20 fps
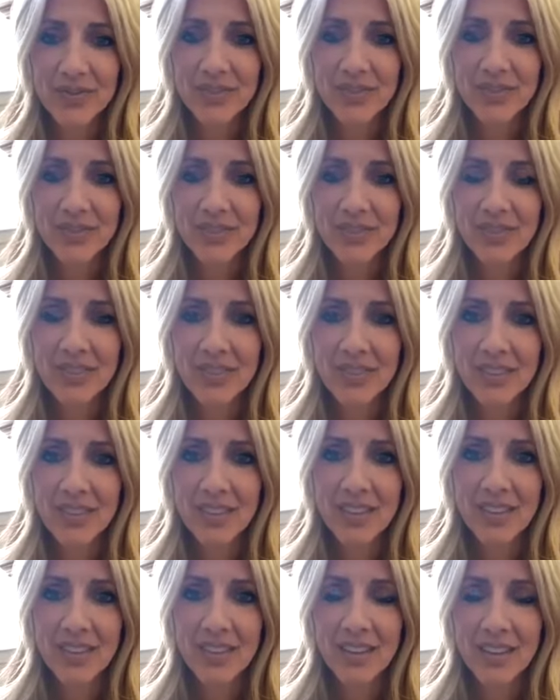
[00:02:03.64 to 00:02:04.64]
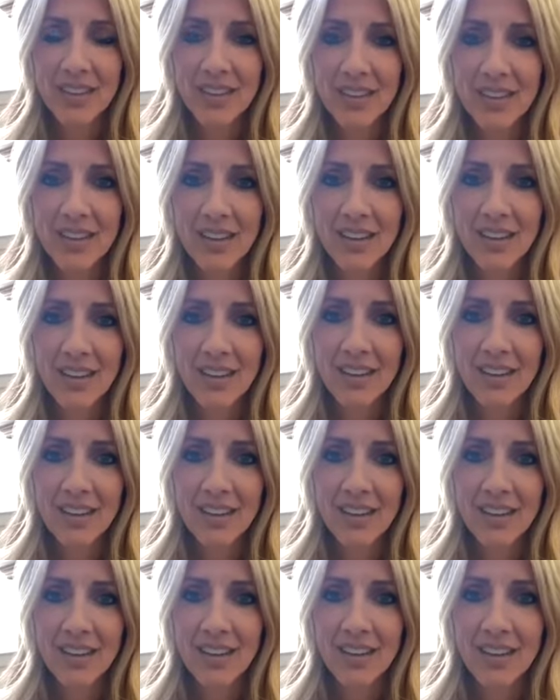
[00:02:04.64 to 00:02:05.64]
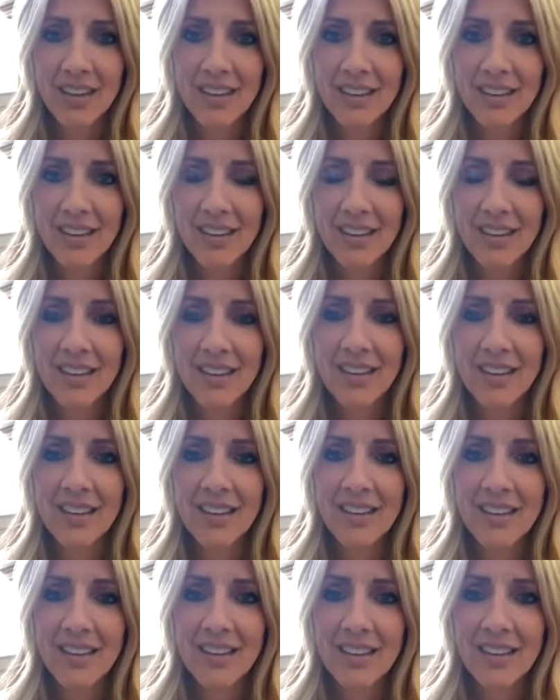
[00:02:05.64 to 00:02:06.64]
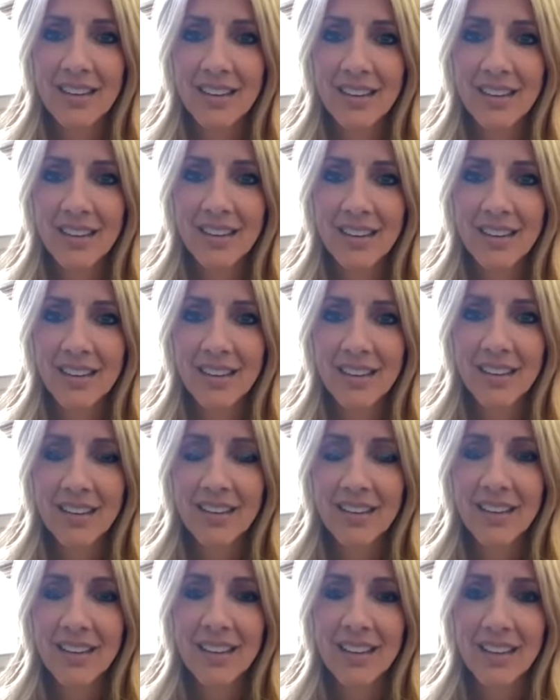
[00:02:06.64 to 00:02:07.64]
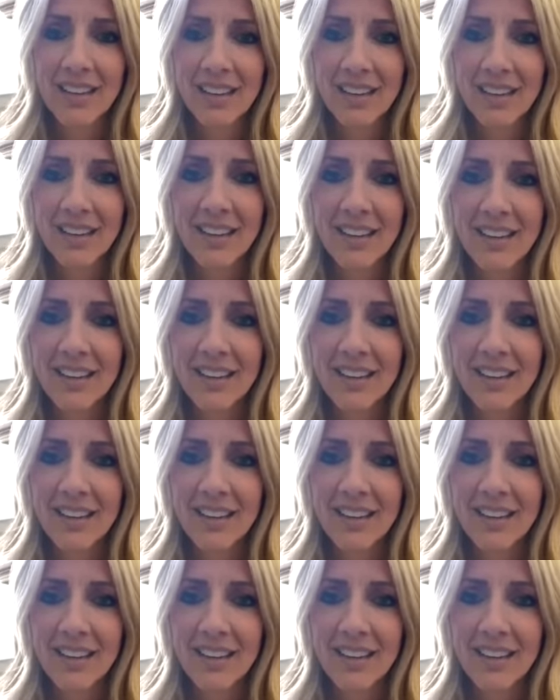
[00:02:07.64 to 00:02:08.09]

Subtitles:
No words are spoken by the person on screen.